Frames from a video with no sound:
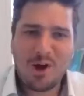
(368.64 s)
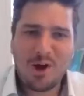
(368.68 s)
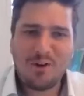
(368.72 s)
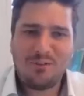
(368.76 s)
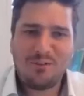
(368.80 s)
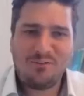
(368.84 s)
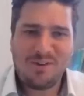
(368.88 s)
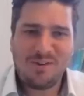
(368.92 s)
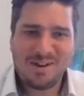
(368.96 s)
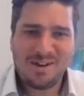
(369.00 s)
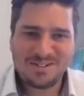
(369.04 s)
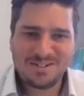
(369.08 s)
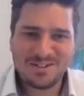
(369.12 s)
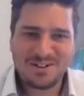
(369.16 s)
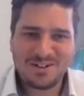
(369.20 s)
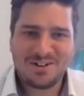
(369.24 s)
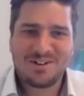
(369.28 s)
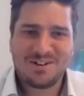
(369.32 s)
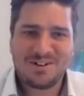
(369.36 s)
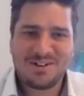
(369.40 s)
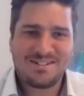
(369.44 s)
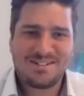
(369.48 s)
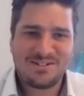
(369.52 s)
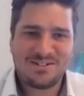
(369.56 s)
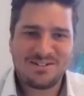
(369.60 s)
perfect,
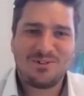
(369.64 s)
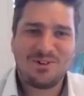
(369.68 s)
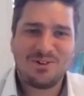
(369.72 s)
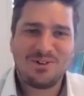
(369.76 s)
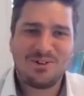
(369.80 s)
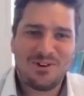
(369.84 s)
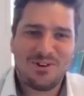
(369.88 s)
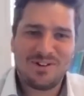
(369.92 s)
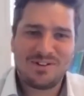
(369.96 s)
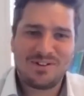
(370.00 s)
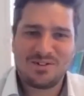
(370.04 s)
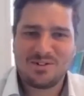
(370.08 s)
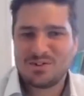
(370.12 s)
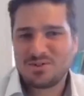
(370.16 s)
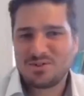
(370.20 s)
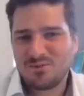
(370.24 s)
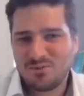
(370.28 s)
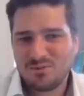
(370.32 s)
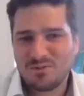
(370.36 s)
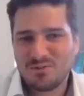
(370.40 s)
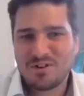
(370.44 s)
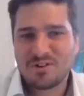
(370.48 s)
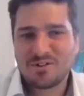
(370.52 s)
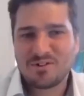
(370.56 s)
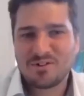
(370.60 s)
ideal clients
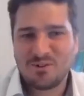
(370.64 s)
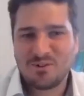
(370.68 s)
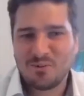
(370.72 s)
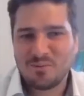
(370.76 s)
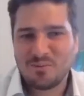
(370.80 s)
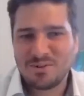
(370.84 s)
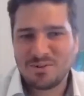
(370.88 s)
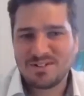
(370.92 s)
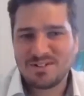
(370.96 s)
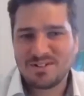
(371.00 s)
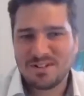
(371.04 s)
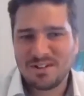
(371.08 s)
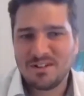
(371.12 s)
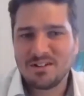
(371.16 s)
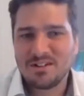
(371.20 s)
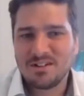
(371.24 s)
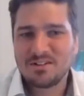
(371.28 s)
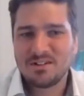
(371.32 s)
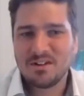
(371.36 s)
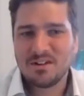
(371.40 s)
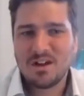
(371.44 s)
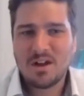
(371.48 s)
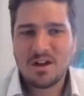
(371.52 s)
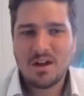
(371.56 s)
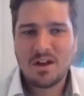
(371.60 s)
for us as a
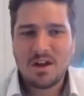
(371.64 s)
business.